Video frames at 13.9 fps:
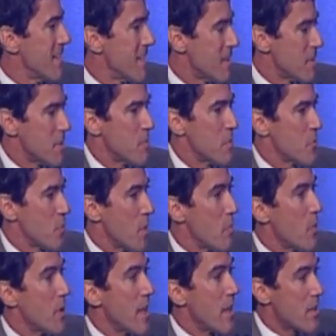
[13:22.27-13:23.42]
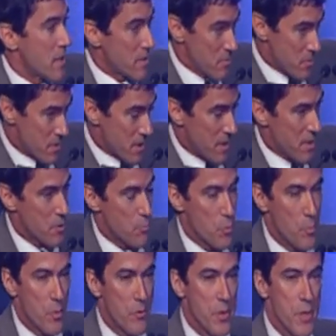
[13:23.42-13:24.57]
Elizabeth's grandma, Nellie, who's sitting in the
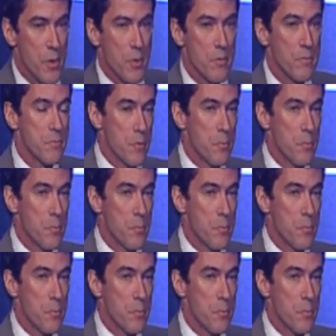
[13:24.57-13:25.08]
room over here,